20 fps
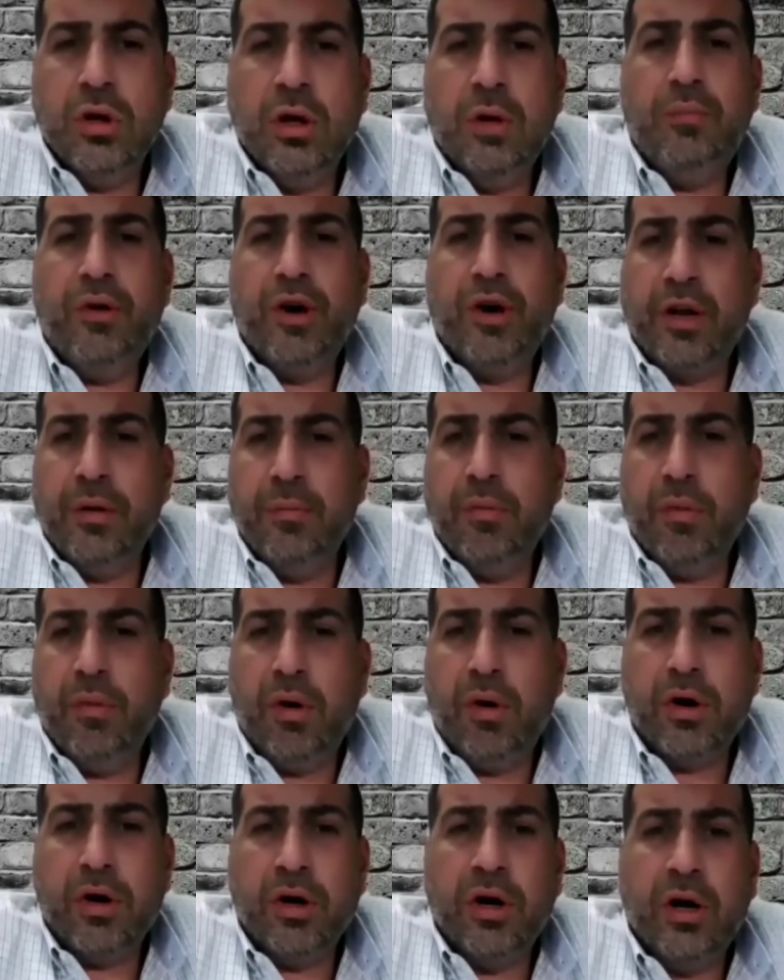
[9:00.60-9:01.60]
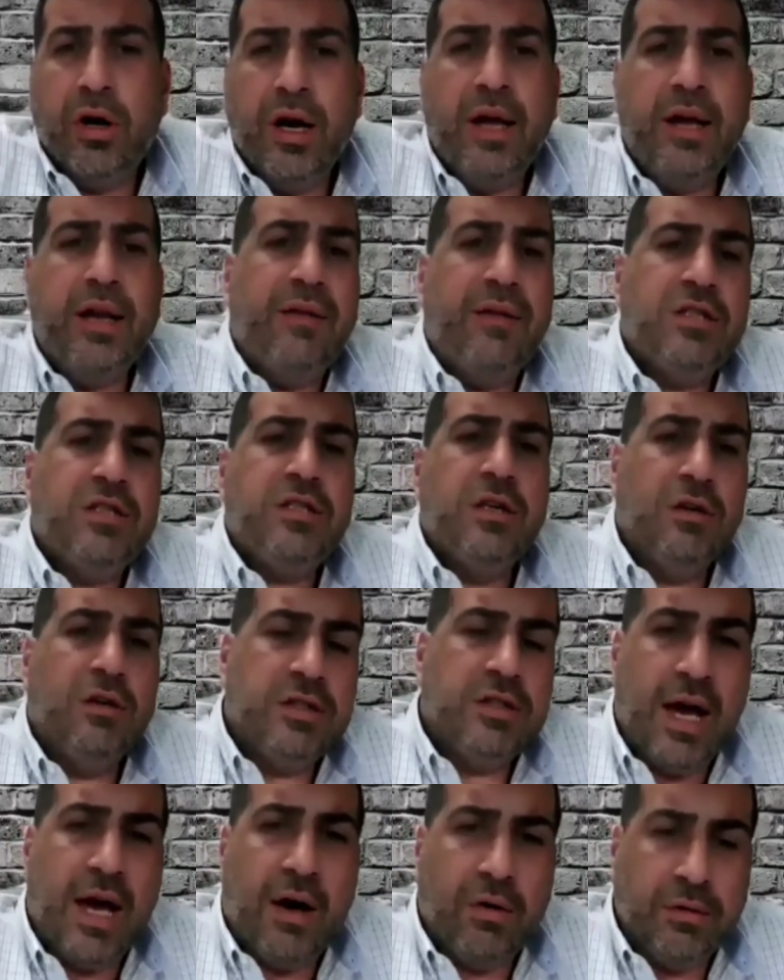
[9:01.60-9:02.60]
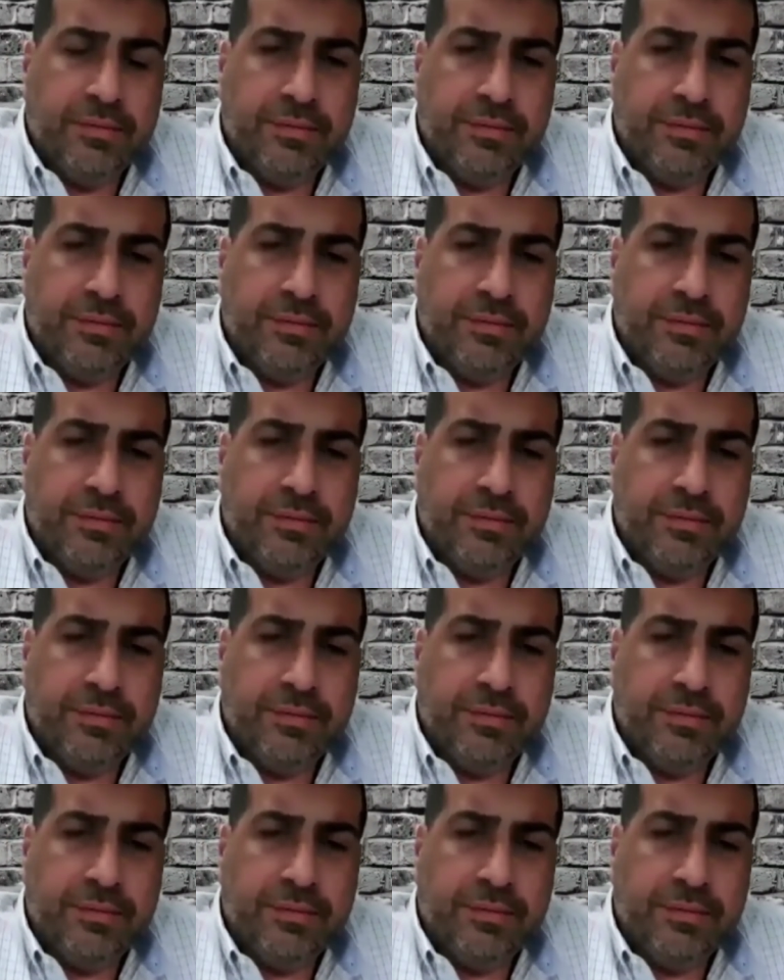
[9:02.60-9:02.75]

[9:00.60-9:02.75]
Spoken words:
brick and mortar in every single town.